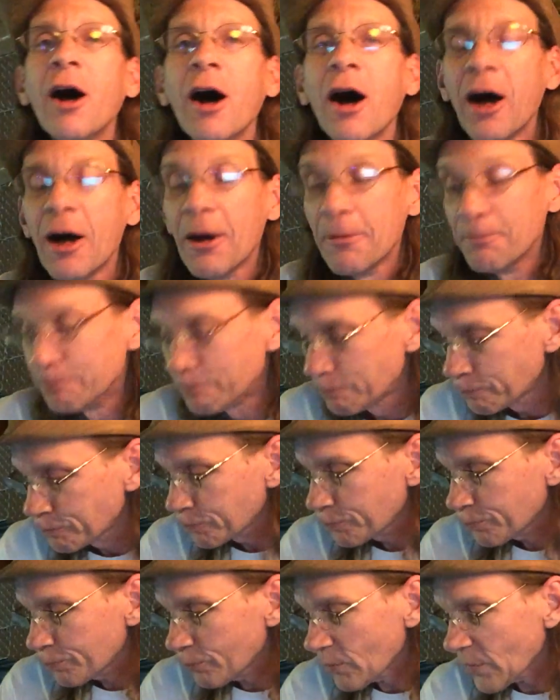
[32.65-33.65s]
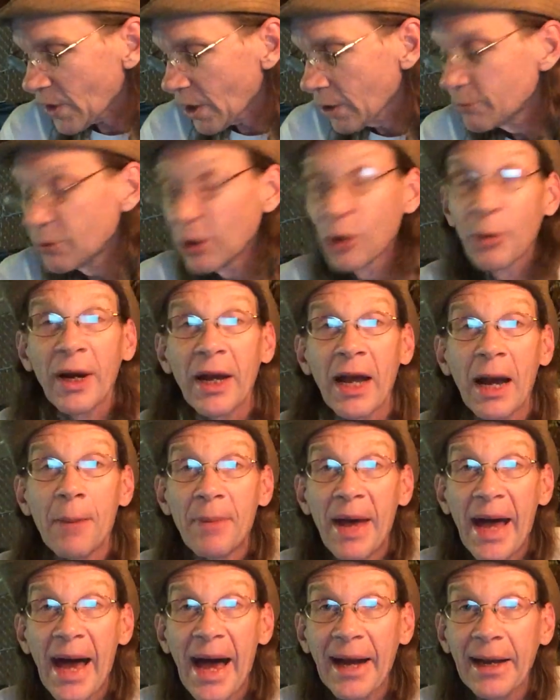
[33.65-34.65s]
Um, Anyway, I'm
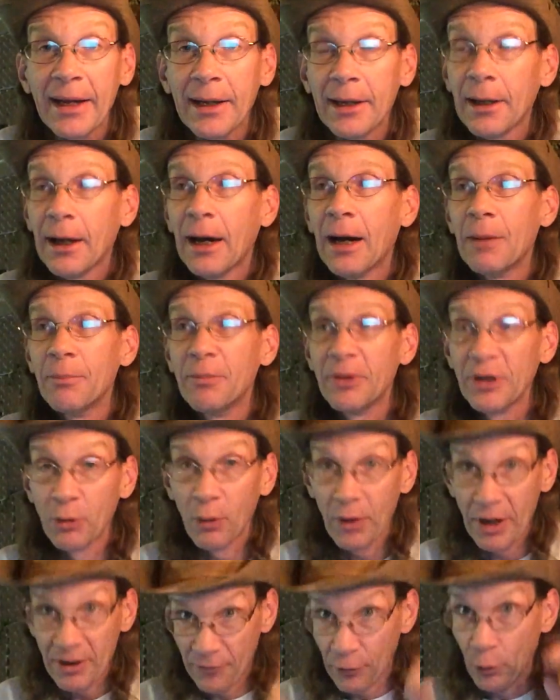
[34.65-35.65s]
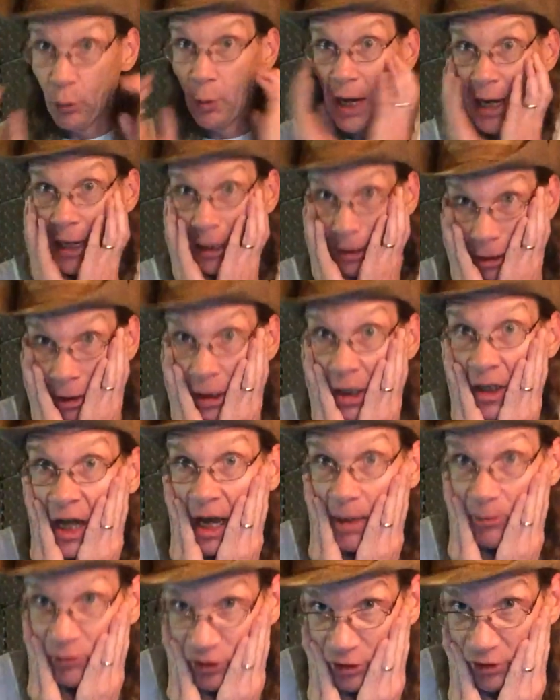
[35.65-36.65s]
back. I've um, been away for a while.
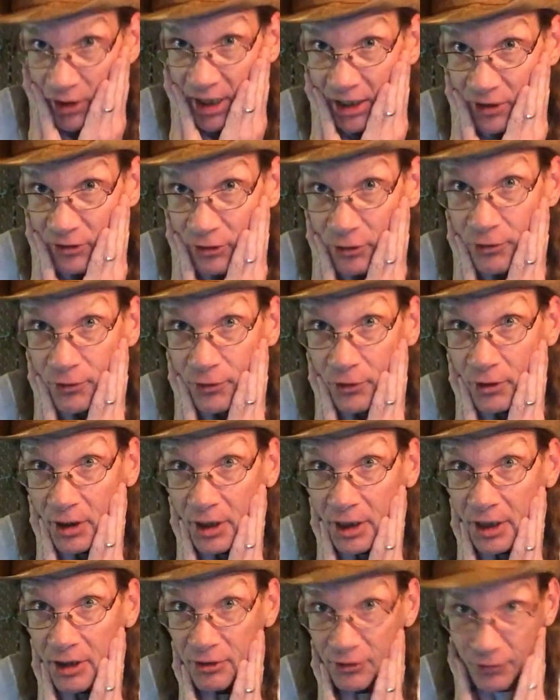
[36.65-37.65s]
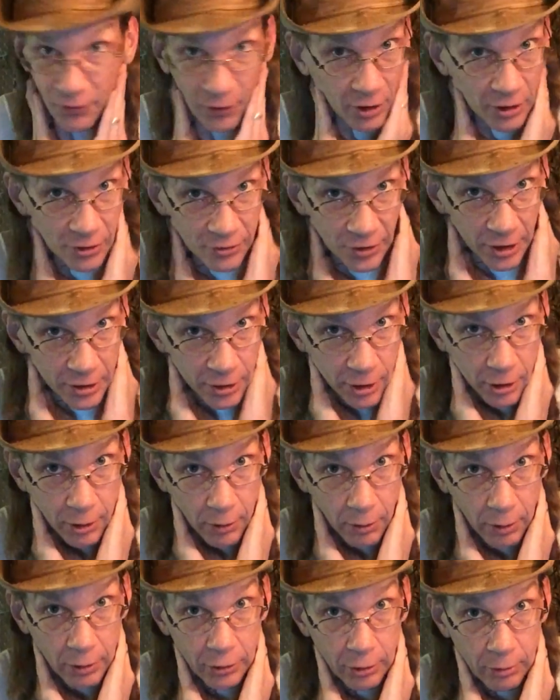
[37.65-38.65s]
I'm still cancer-free as far as I know.
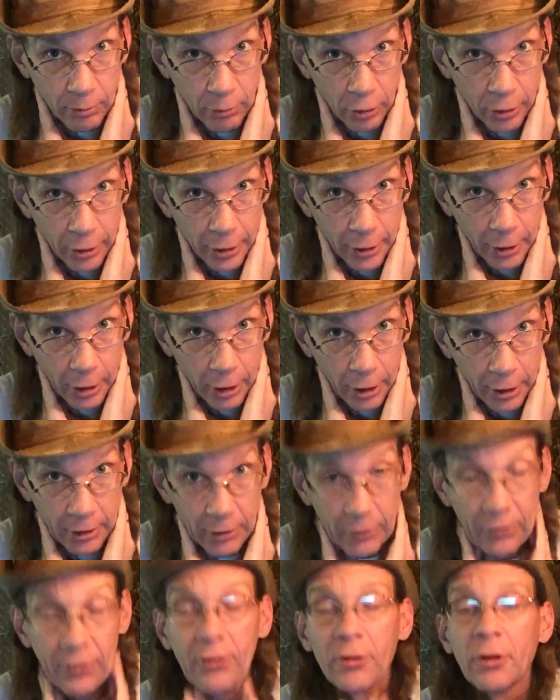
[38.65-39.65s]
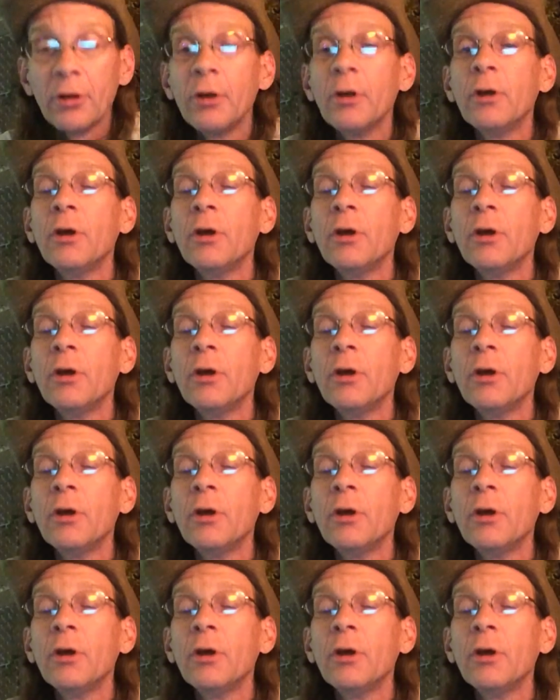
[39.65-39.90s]
I'll know more in August.